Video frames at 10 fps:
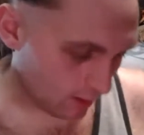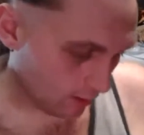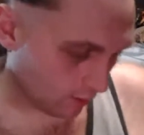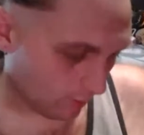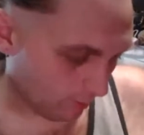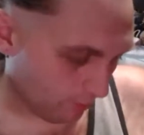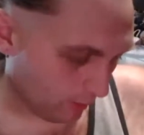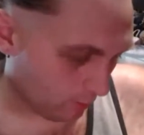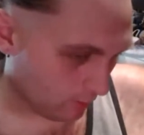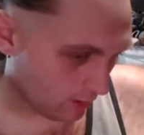You're a
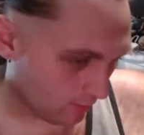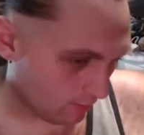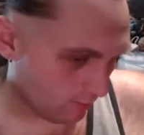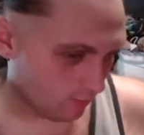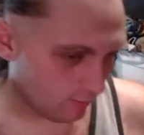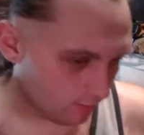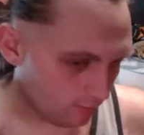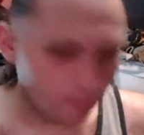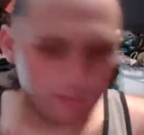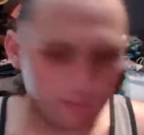boot.
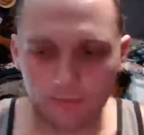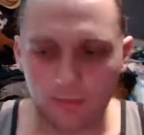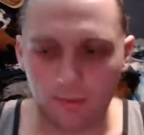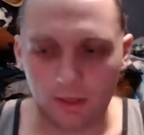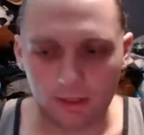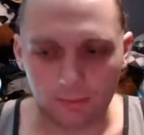My mic's a